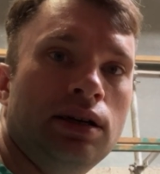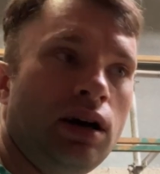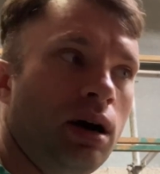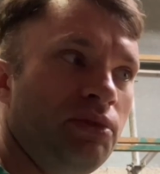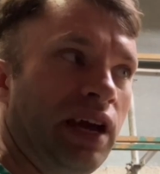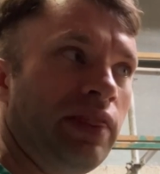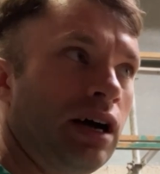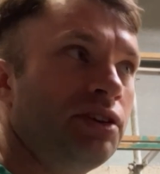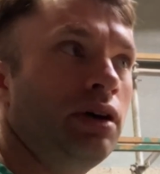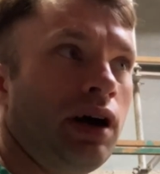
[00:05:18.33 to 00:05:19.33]
I'm saying
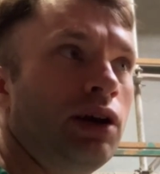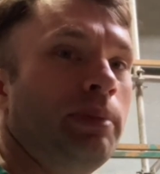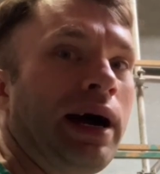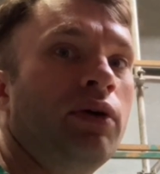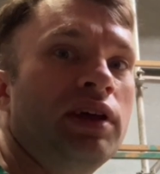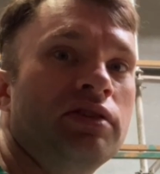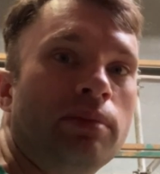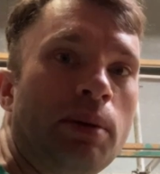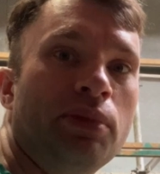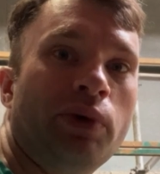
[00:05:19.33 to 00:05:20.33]
that so I can look back on this and
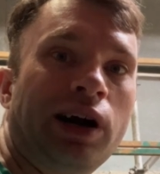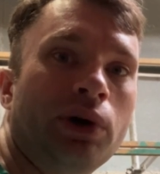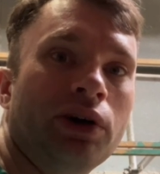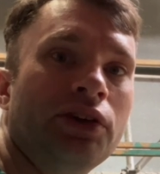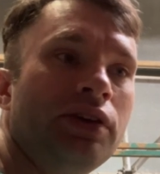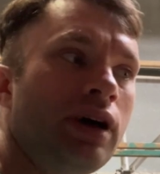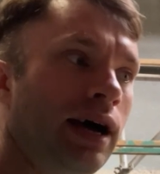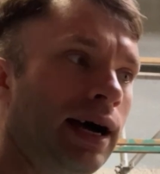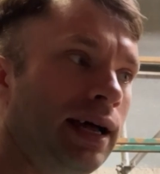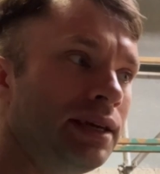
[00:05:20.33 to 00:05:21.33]
remember where I was,
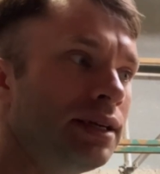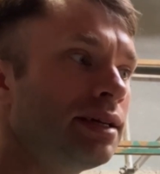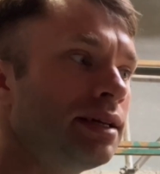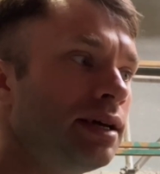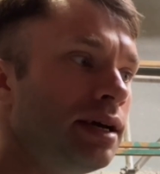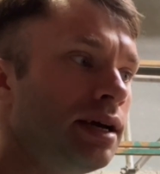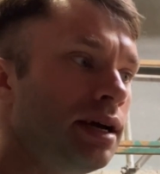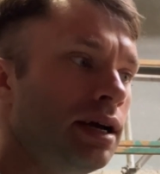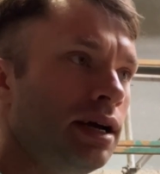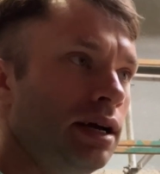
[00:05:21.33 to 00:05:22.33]
and
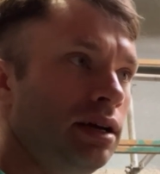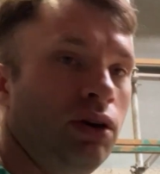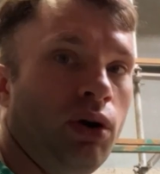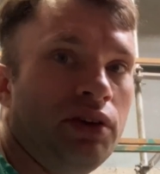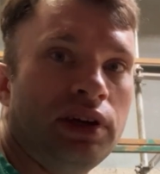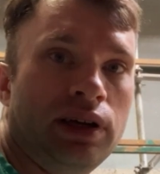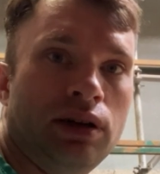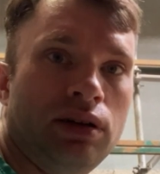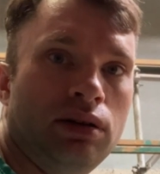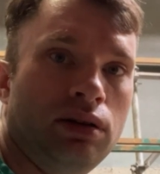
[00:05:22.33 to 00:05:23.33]
not as
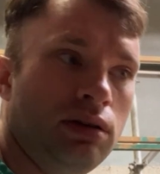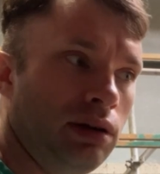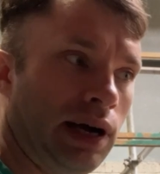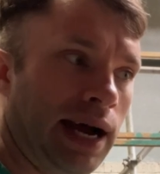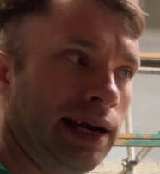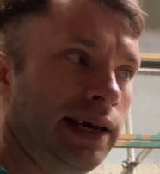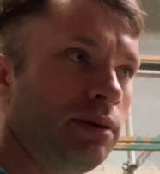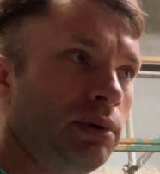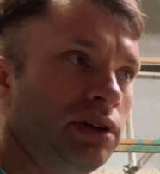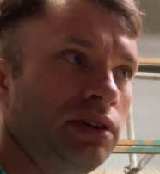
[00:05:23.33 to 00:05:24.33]
a accolade,
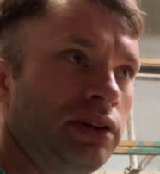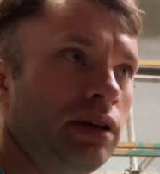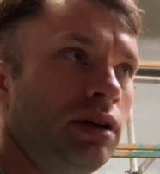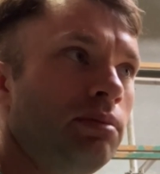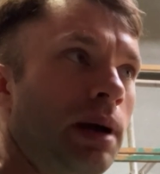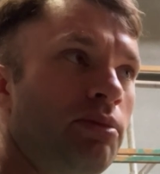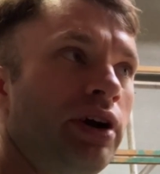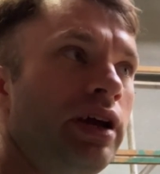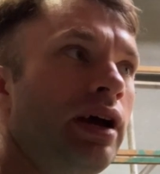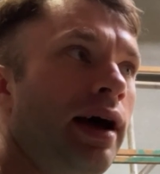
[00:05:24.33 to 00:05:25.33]
but just as a
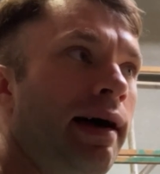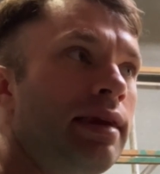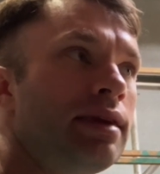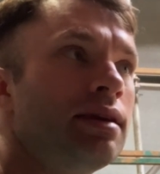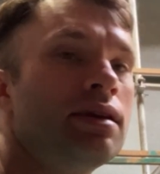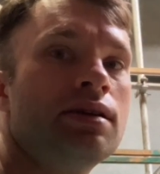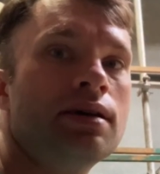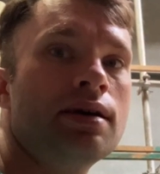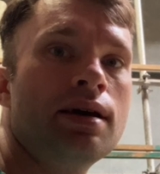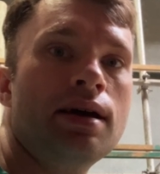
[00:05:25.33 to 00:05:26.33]
memory. And
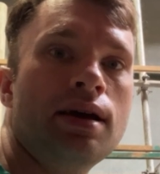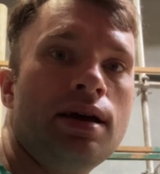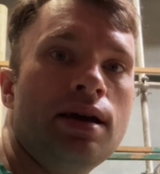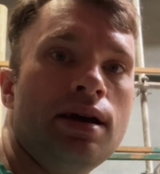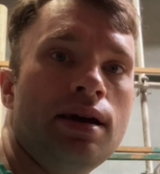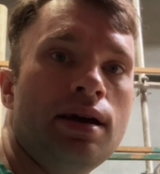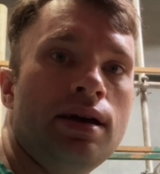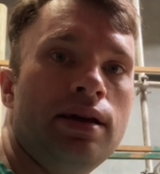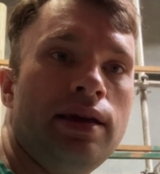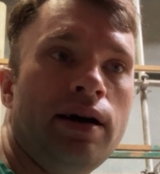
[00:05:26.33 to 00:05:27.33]

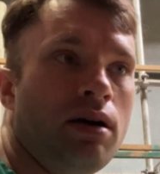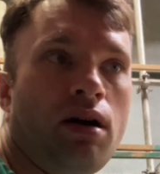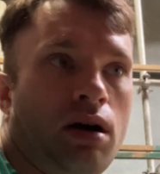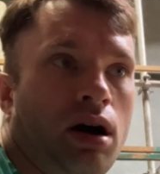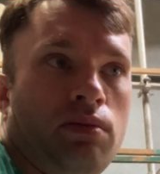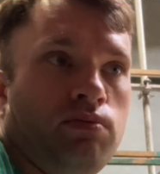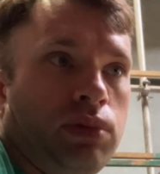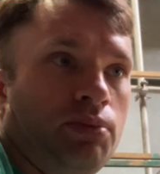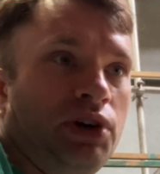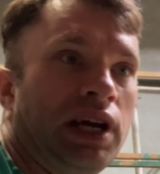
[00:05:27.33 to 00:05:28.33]
yeah, I
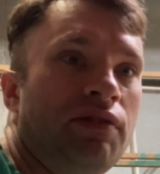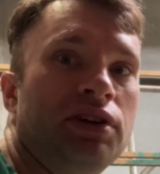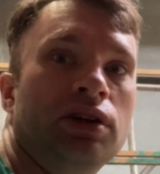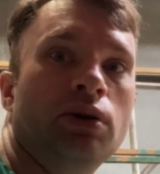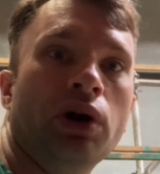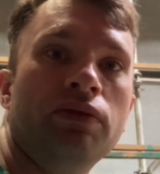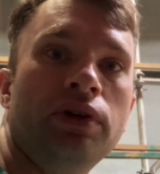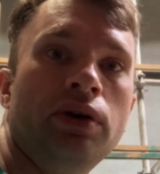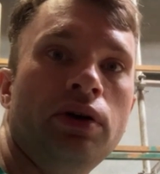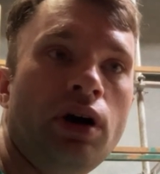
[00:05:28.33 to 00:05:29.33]
appreciate every single one of
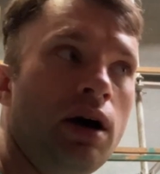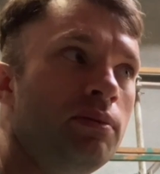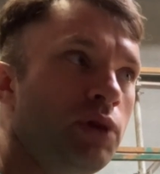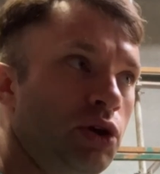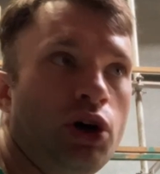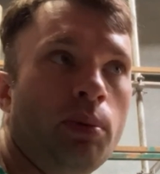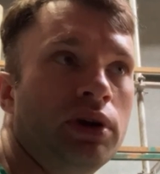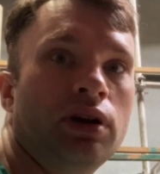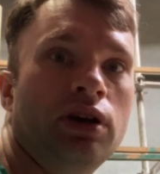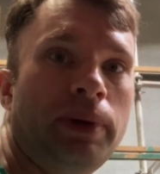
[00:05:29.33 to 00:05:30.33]
you. Those who
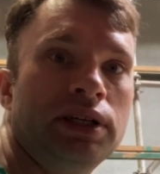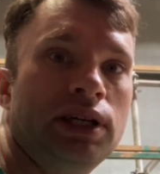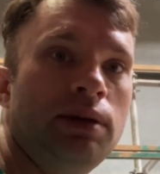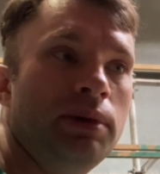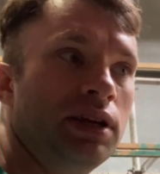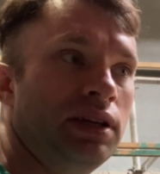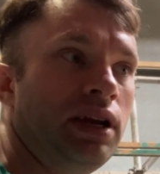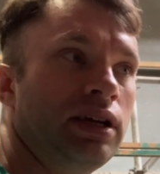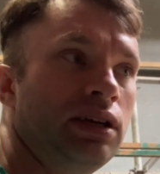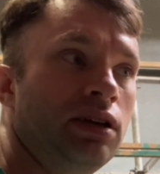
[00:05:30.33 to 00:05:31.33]
comment especially, because then I
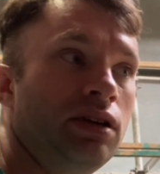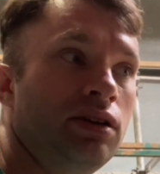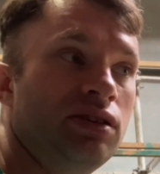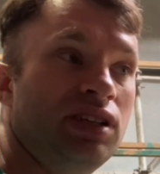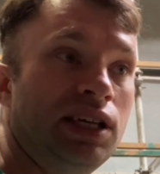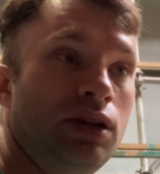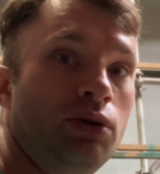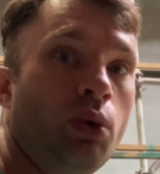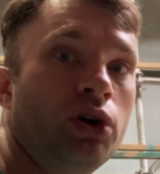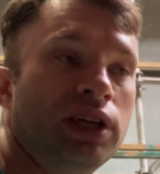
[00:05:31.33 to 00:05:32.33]
can see who's
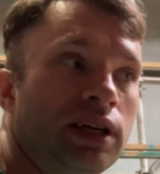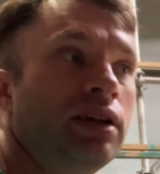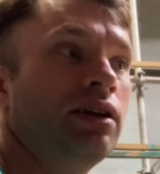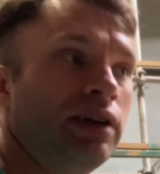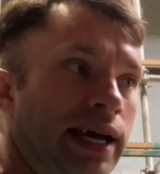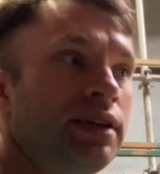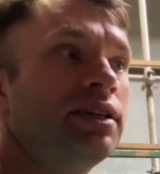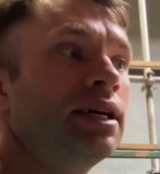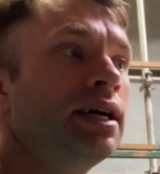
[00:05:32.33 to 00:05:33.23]
watching and connect.